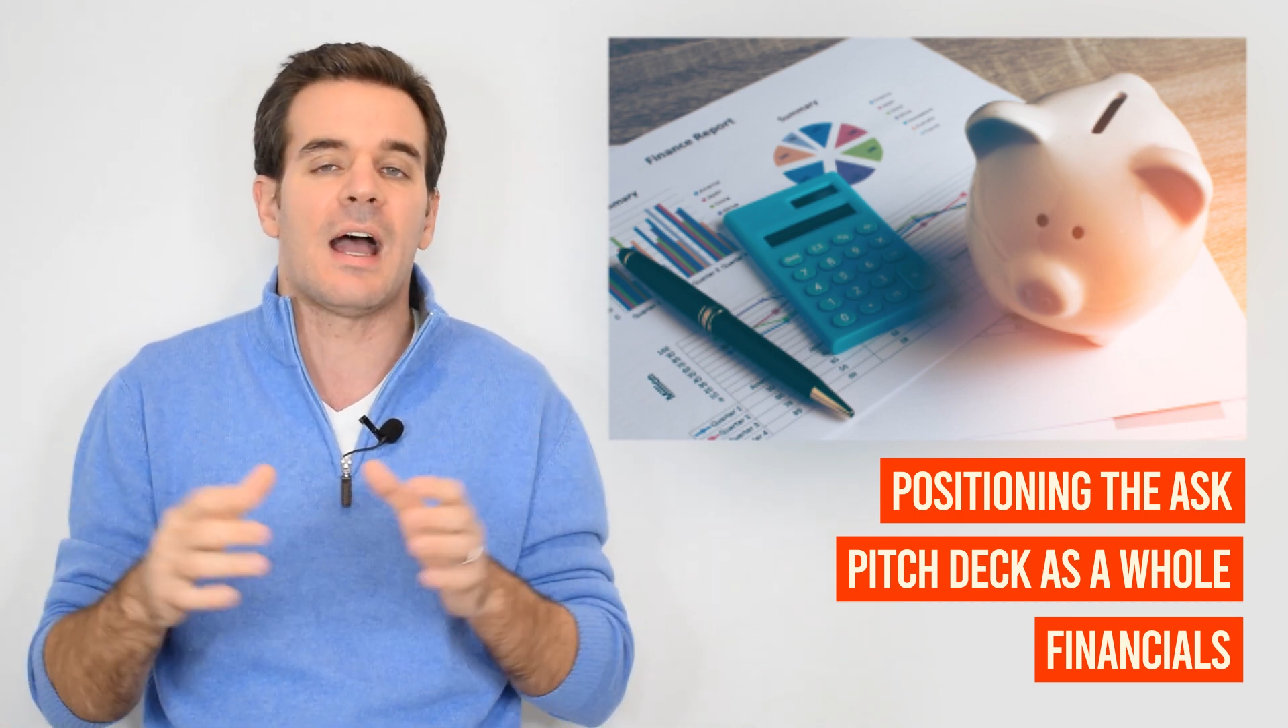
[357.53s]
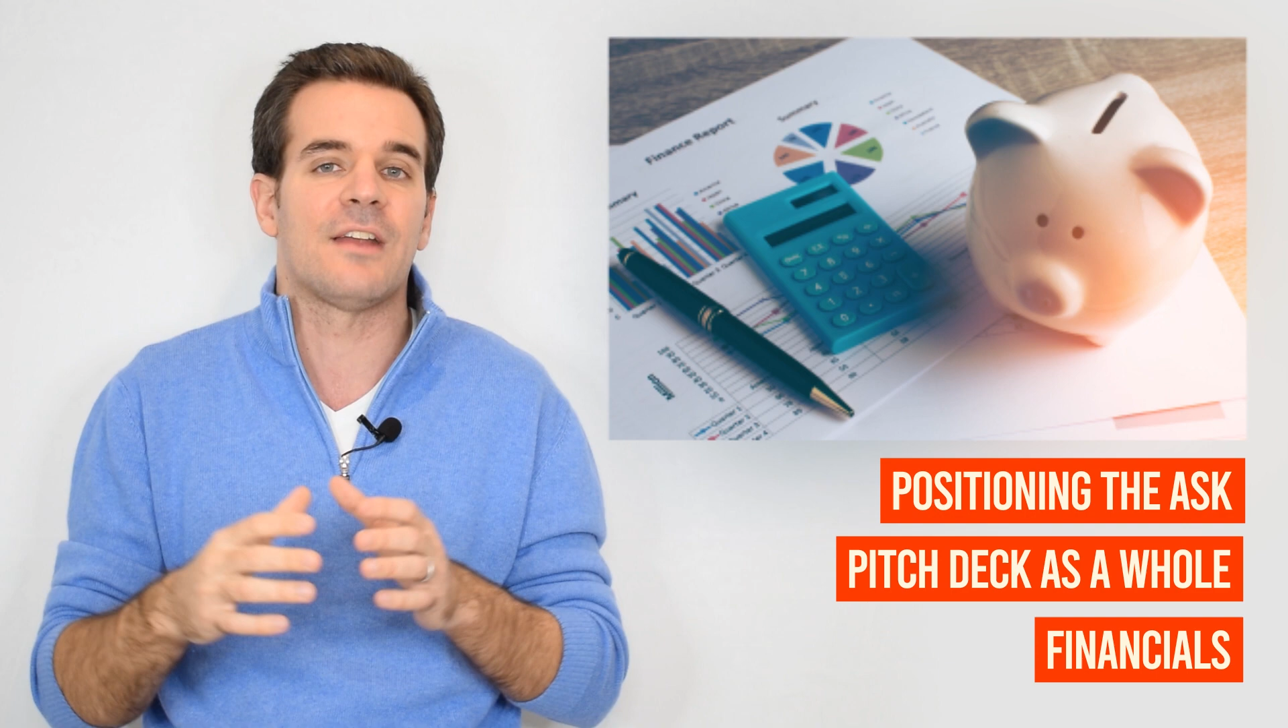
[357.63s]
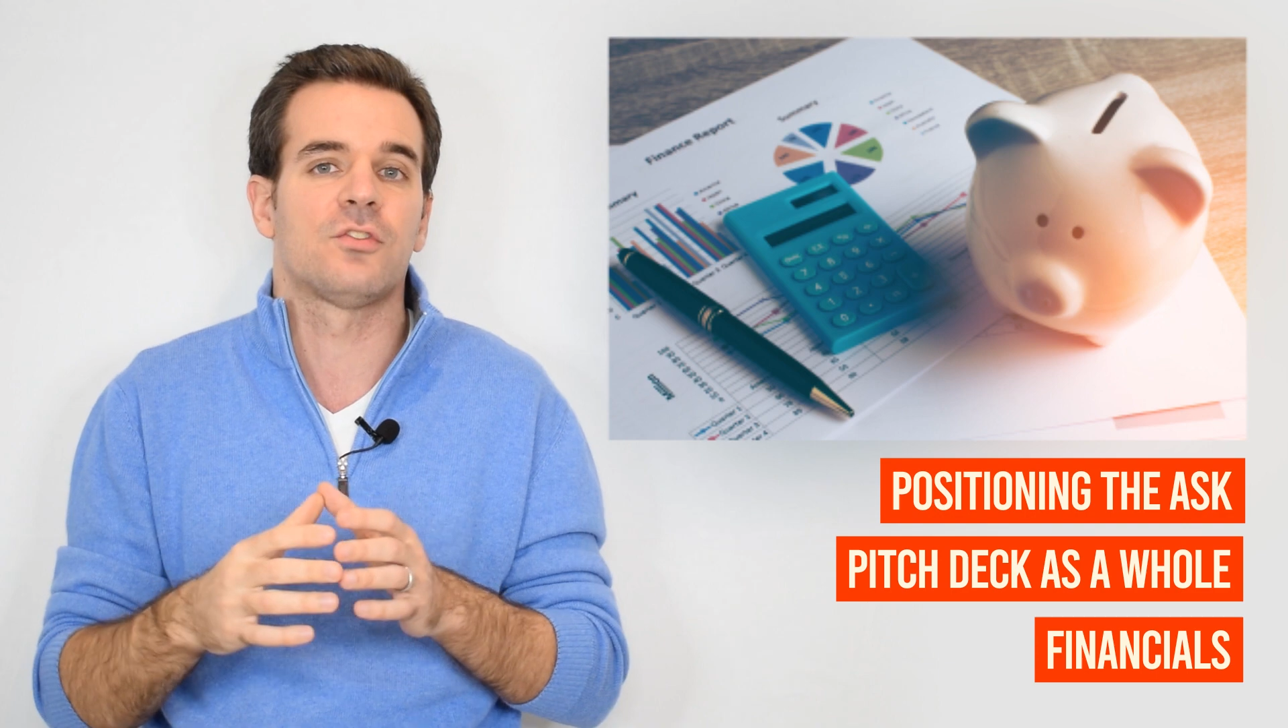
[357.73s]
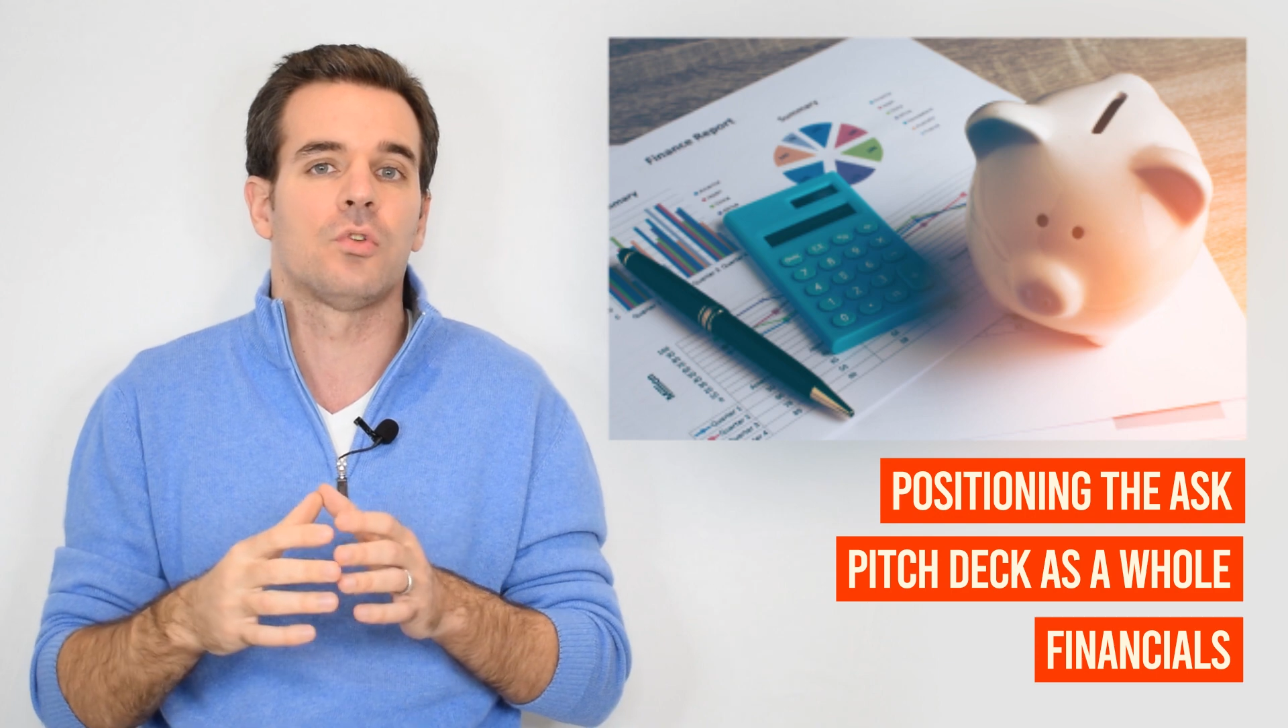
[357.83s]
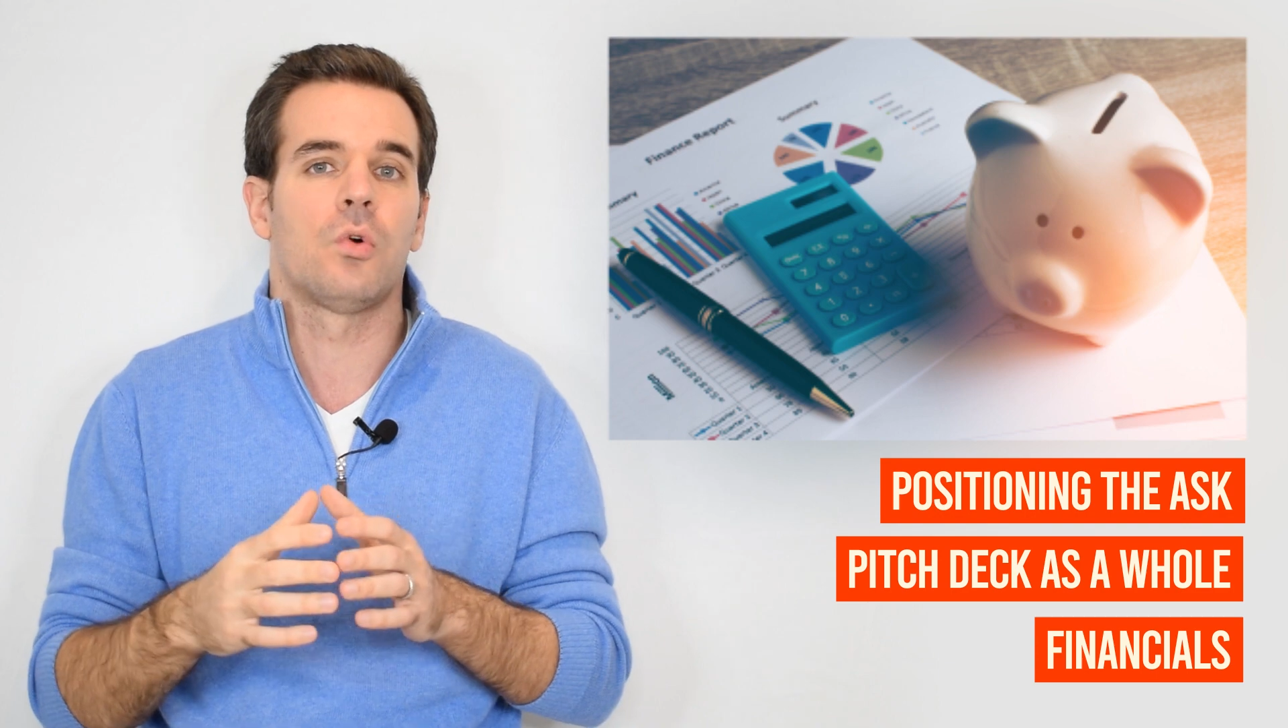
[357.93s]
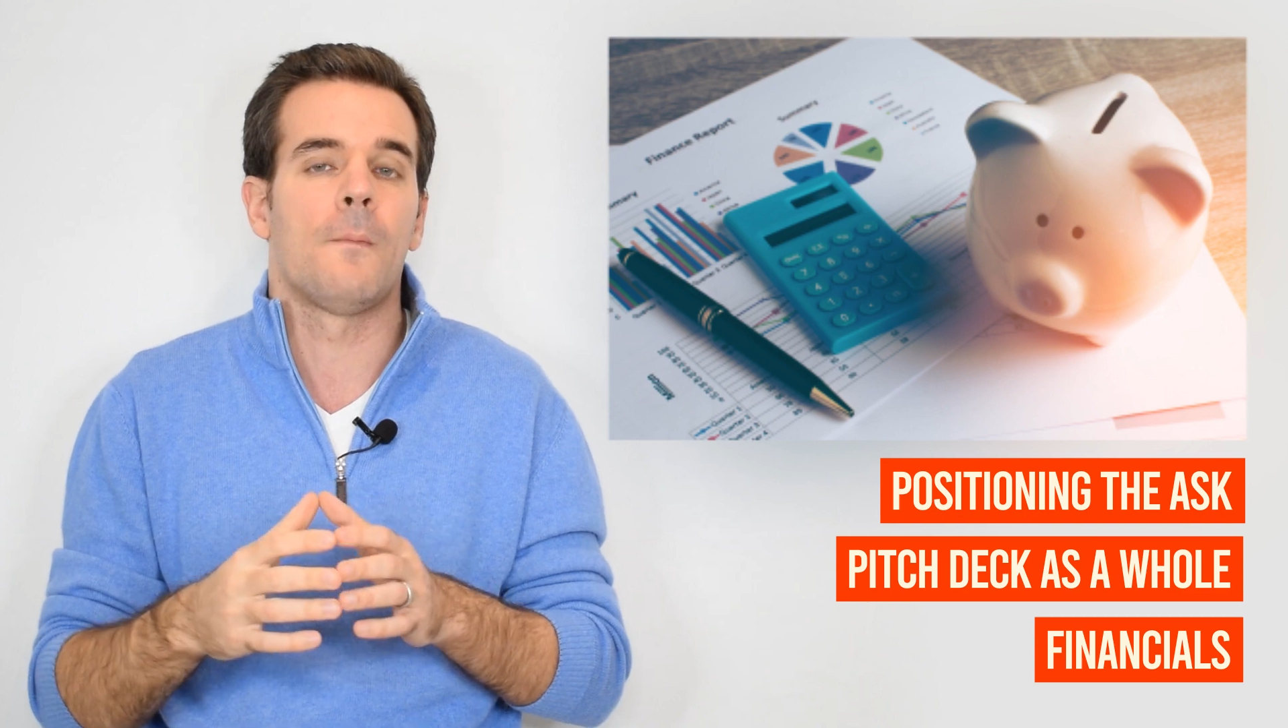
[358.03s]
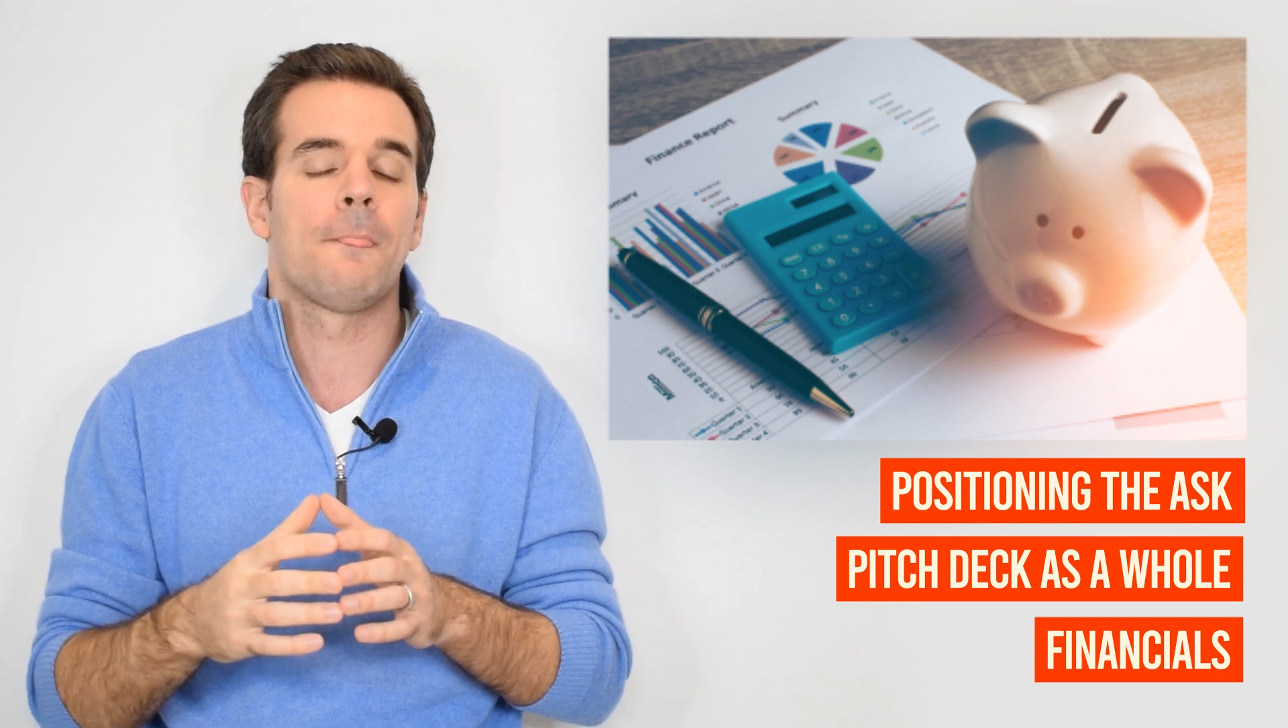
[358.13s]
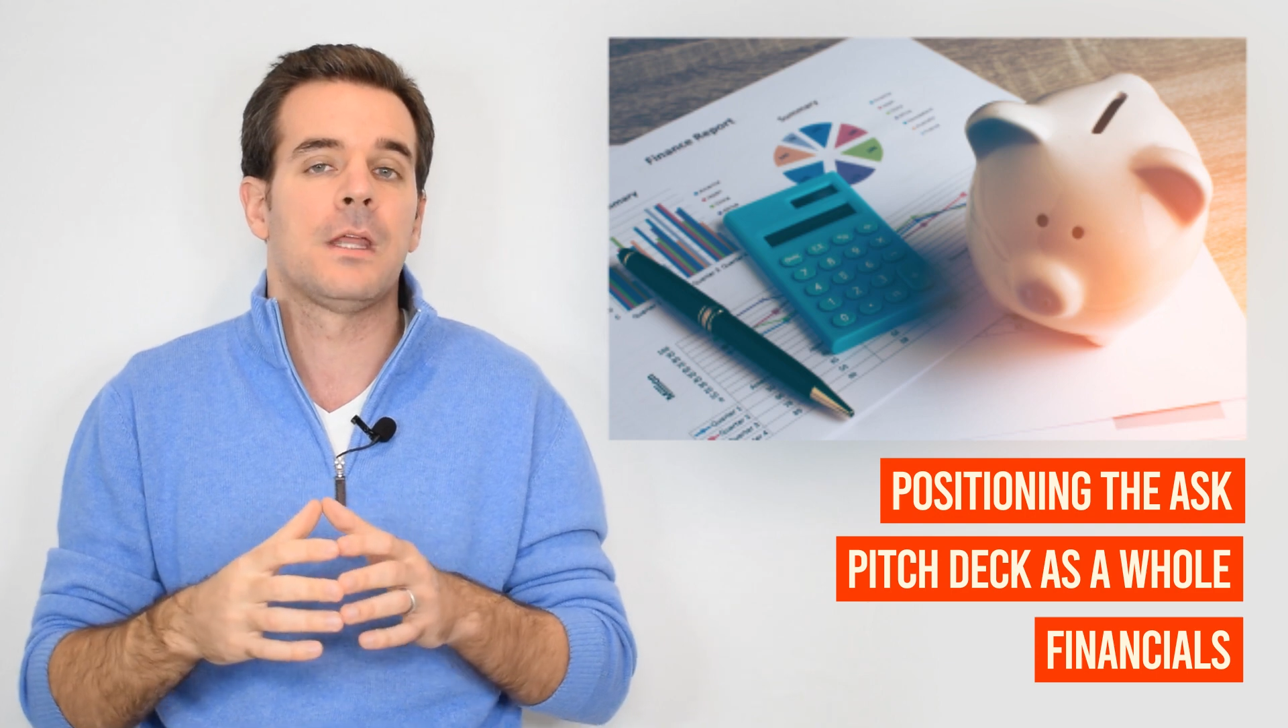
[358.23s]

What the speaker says: as to,